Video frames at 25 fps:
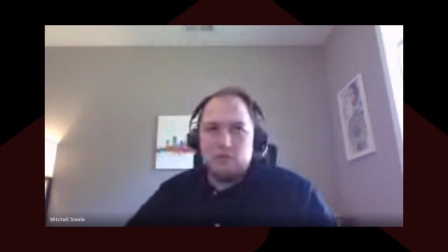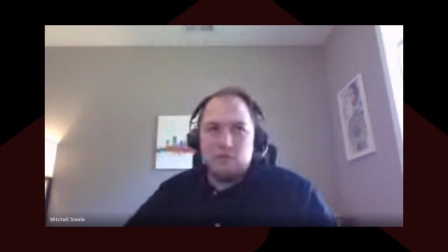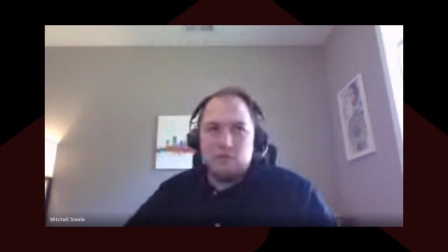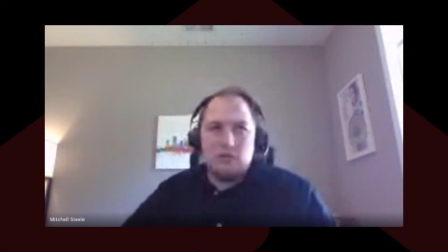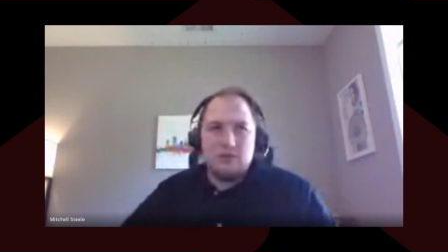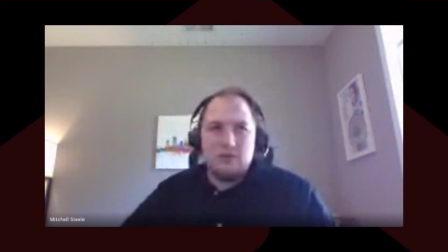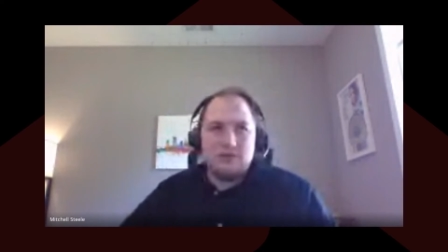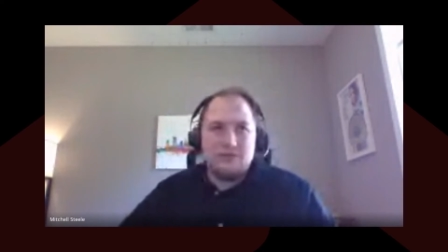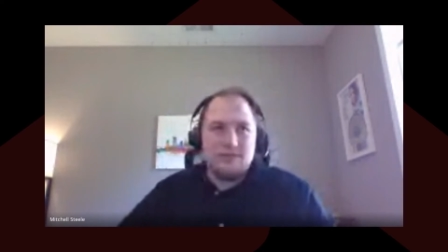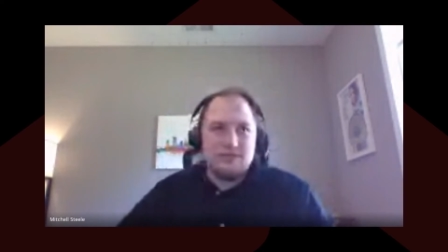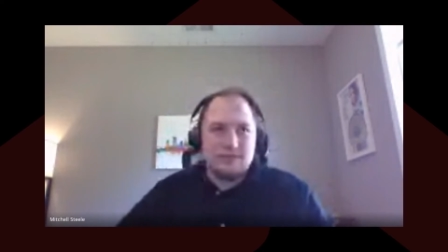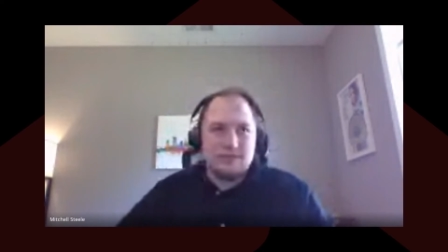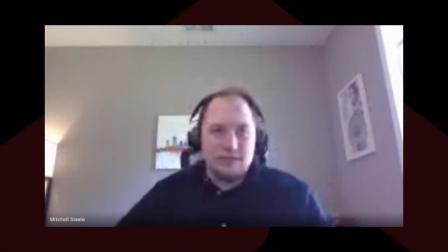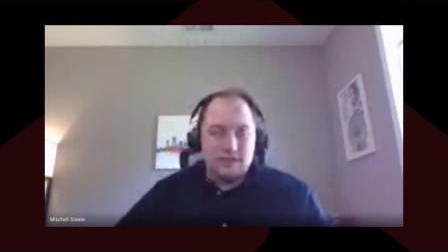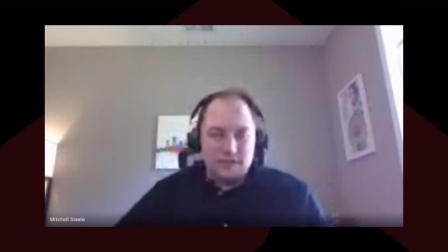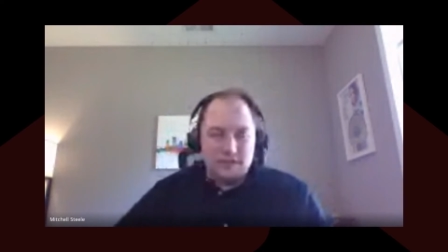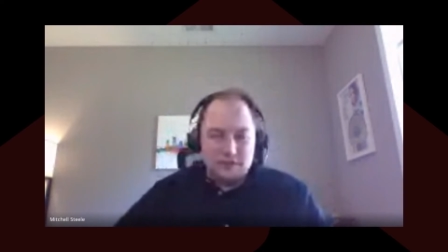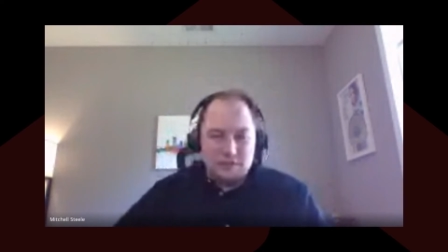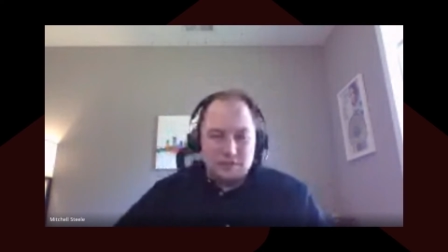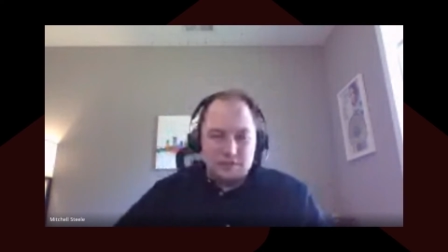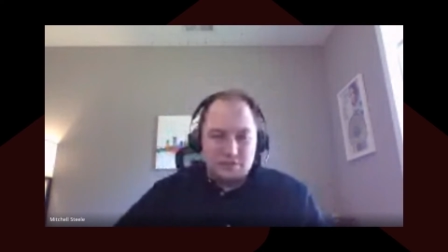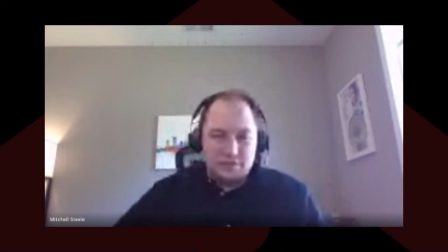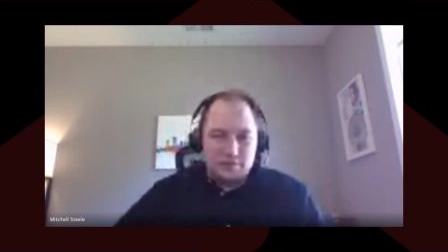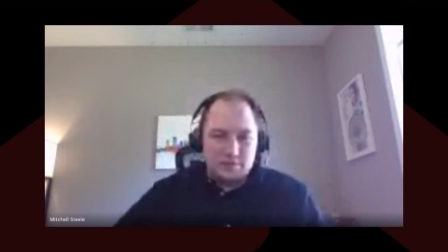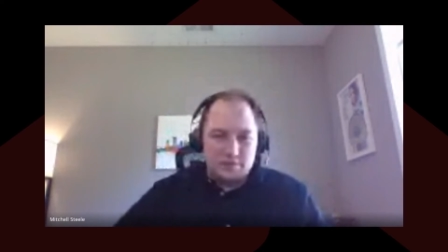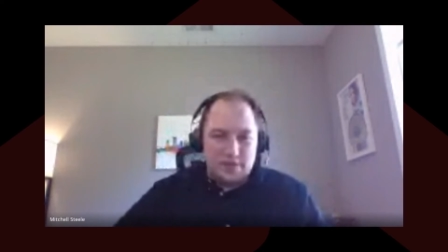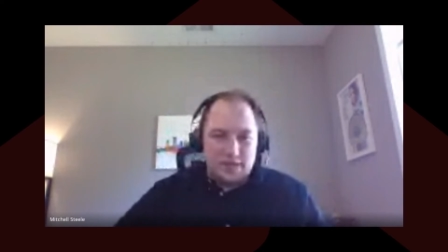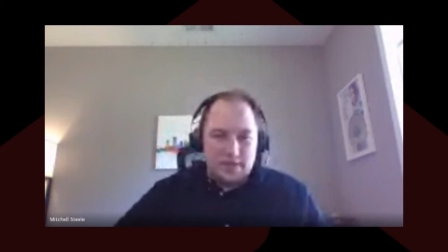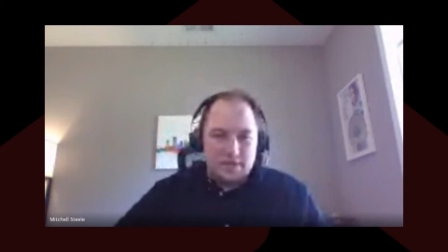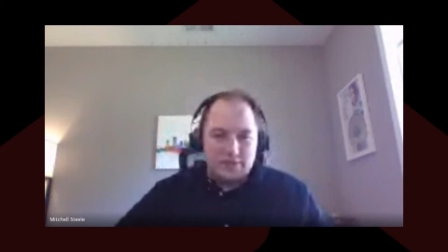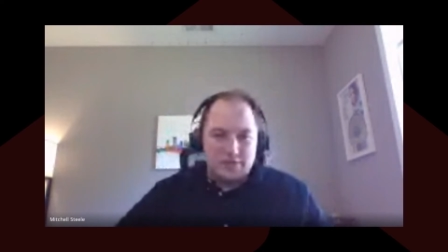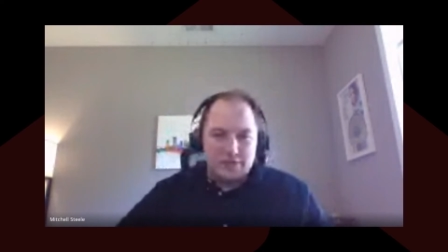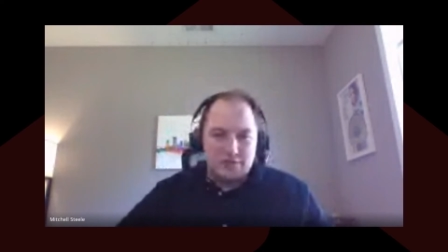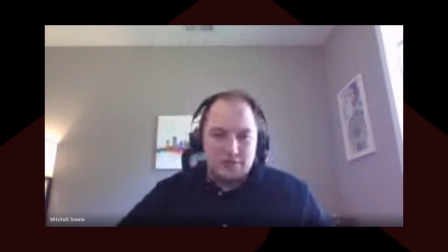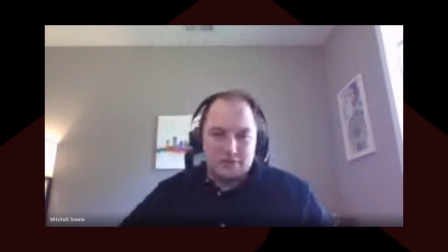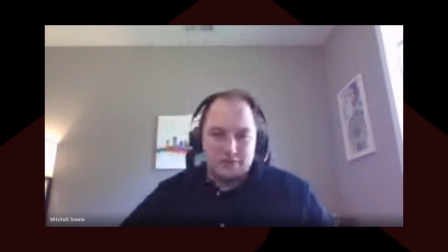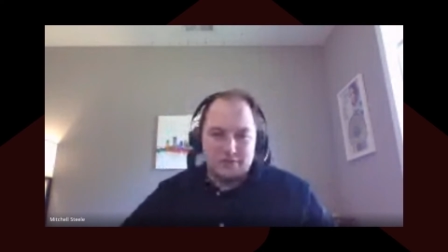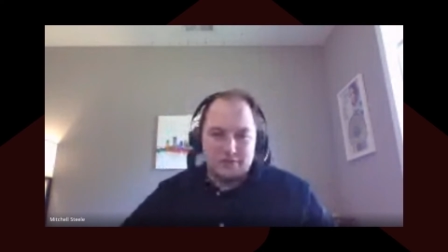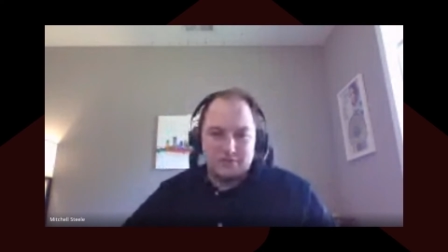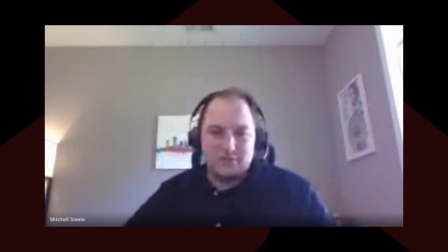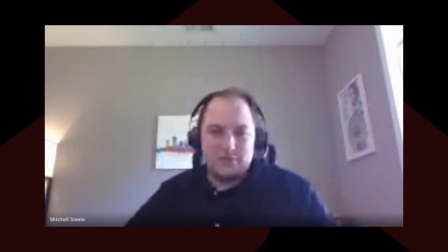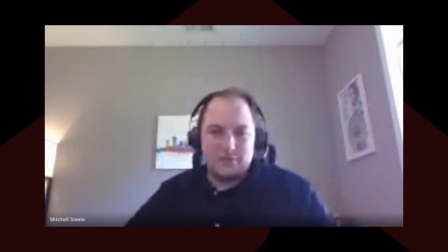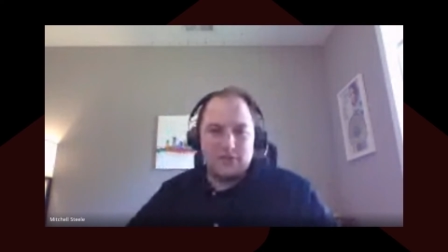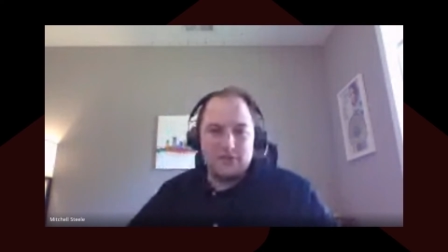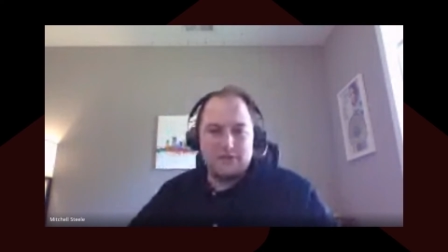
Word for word: What's this going to do for my end users?